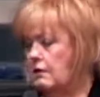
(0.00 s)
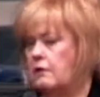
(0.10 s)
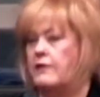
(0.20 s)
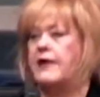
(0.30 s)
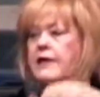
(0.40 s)

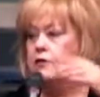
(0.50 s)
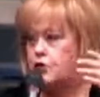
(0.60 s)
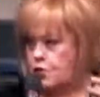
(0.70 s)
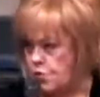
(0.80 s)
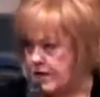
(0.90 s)
they can
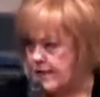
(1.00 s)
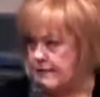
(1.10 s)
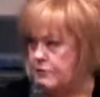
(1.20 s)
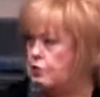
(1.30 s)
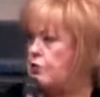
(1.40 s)

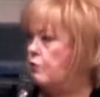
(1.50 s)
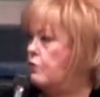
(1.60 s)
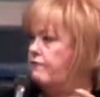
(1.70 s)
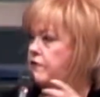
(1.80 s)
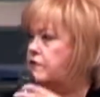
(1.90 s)
scream. You don't know
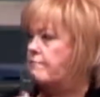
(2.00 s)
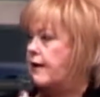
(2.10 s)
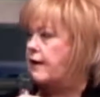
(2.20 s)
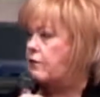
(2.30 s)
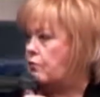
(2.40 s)
if it's a
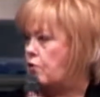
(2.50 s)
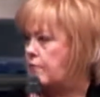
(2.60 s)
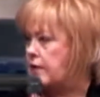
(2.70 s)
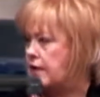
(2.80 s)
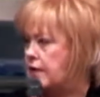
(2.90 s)
man or
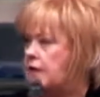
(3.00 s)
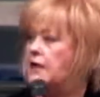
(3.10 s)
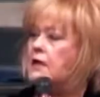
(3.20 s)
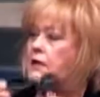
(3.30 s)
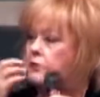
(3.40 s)
woman, honey
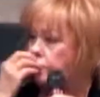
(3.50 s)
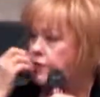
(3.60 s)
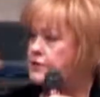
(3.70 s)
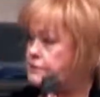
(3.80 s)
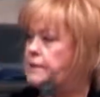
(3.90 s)
till
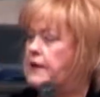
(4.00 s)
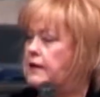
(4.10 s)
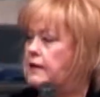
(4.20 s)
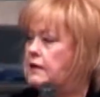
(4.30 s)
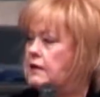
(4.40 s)
they
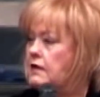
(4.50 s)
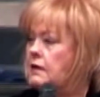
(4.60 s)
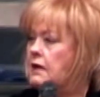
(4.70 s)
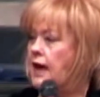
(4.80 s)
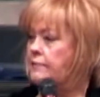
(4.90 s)
speak.
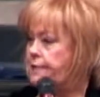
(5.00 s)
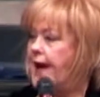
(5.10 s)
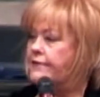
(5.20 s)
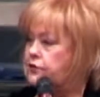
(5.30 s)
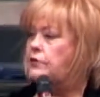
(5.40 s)
And
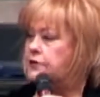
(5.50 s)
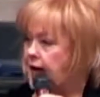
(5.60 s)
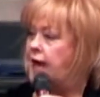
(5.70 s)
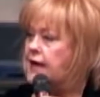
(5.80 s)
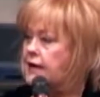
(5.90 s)
by their
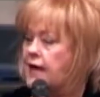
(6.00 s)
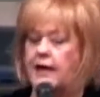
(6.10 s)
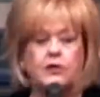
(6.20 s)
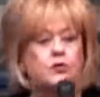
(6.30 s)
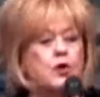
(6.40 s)

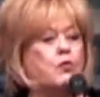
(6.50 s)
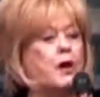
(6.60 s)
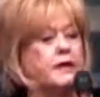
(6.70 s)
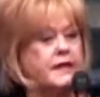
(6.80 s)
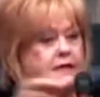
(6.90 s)
dialect, you know
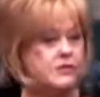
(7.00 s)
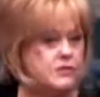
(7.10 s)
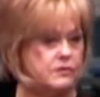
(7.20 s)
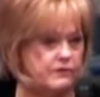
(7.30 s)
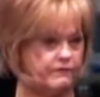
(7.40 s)
what
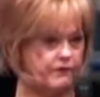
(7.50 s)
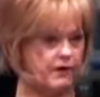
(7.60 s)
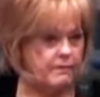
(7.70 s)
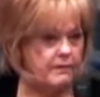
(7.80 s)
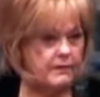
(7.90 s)
nation they're
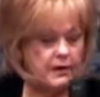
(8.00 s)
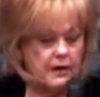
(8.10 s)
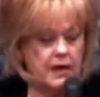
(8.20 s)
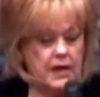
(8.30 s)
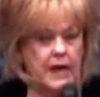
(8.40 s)
from.
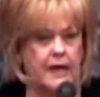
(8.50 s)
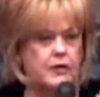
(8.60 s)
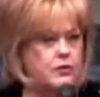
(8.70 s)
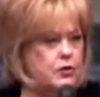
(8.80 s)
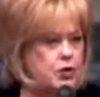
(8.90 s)
And
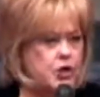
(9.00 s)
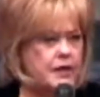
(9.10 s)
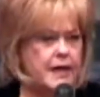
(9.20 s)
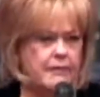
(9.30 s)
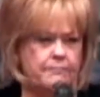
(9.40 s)
you're
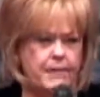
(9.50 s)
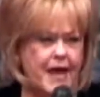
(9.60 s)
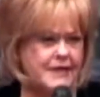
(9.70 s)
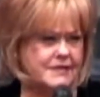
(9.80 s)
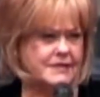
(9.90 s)
looking at
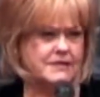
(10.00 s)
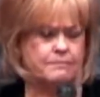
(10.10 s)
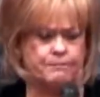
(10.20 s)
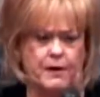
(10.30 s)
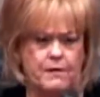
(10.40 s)
masses
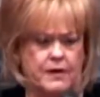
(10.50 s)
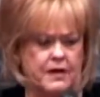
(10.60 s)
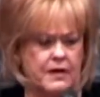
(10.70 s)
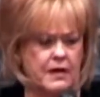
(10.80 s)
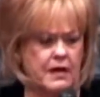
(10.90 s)

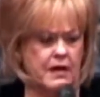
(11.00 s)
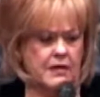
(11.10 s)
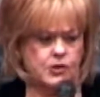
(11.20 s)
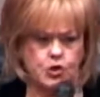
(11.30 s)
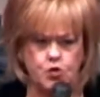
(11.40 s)
burning,
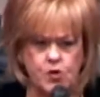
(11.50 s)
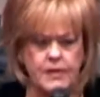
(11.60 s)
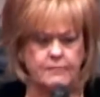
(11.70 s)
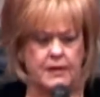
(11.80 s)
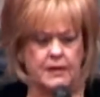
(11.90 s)

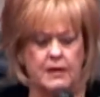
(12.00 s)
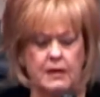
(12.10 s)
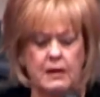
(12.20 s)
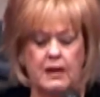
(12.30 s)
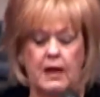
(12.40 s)
screaming.
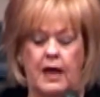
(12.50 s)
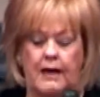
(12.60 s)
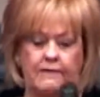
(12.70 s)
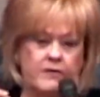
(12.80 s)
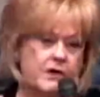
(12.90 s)

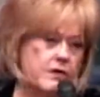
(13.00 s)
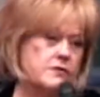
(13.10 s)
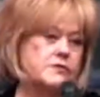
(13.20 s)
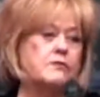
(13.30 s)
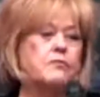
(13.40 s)
And
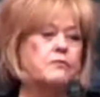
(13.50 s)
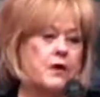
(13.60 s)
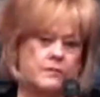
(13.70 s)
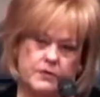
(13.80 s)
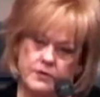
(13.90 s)
here's the,
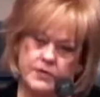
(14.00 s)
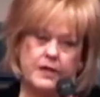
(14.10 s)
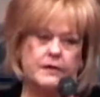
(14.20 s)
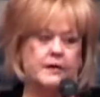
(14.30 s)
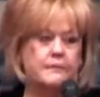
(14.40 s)
what I want to
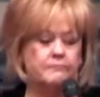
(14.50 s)
tell you